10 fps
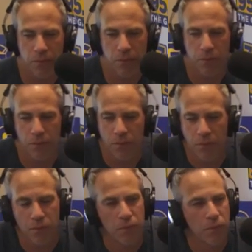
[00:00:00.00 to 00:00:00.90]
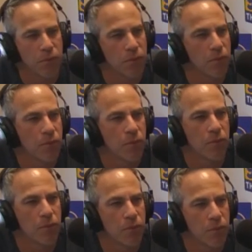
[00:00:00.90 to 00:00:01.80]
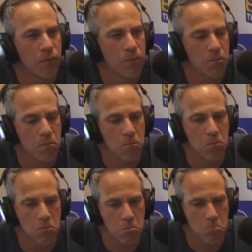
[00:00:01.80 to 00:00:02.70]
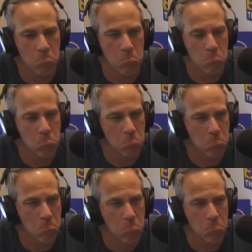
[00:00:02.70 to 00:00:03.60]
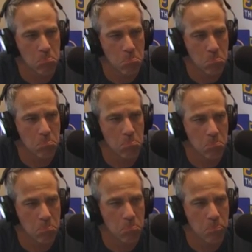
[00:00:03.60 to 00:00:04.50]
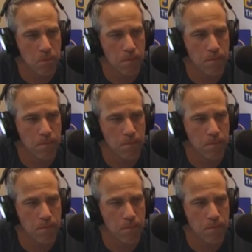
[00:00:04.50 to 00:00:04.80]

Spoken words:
[no speech]